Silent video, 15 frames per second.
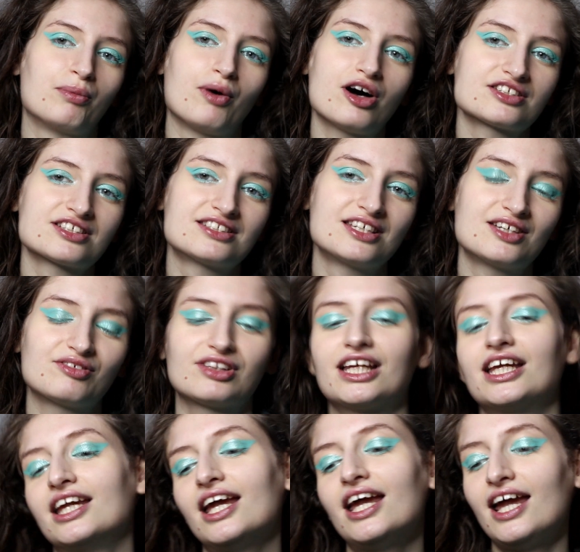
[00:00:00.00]

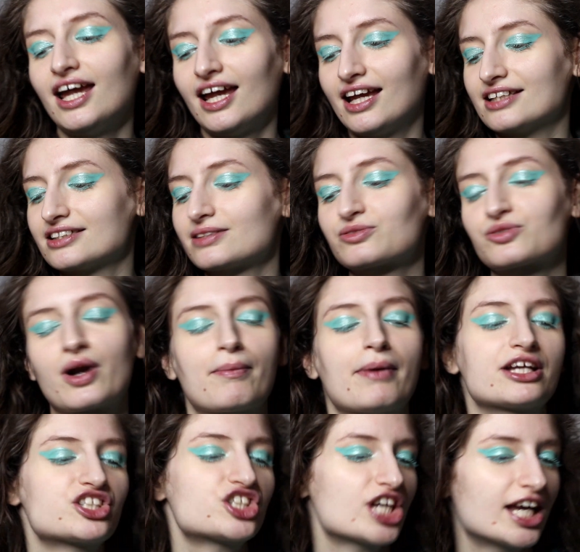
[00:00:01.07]
positively and subscribe
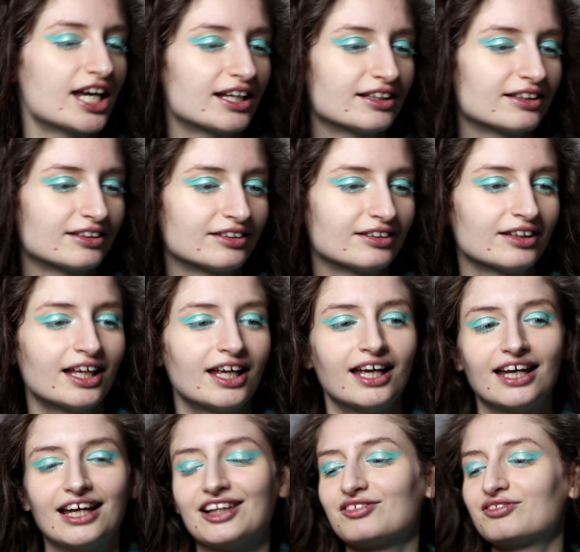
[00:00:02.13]
my channel
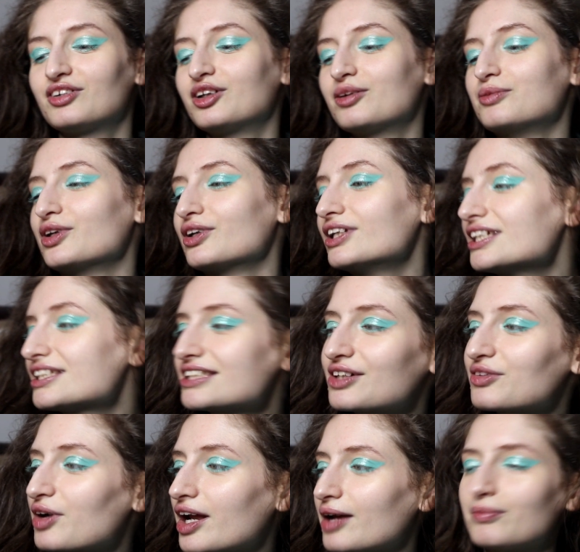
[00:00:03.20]
and follow me on
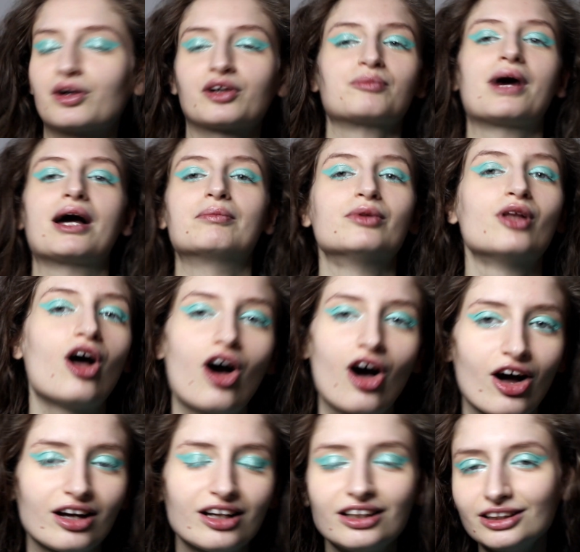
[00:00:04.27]
Instagram or my
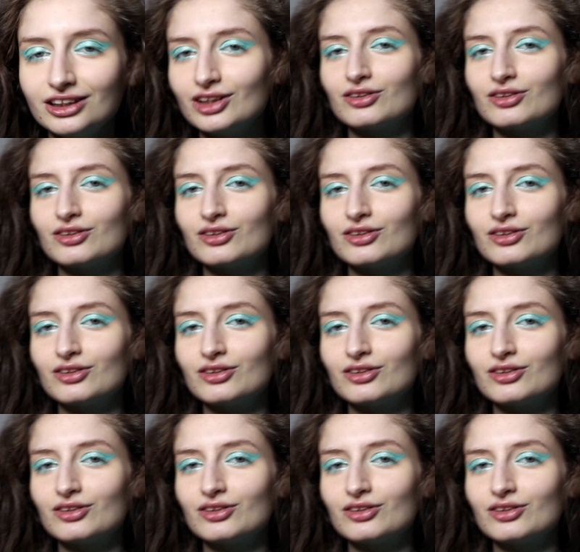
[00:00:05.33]
blog. You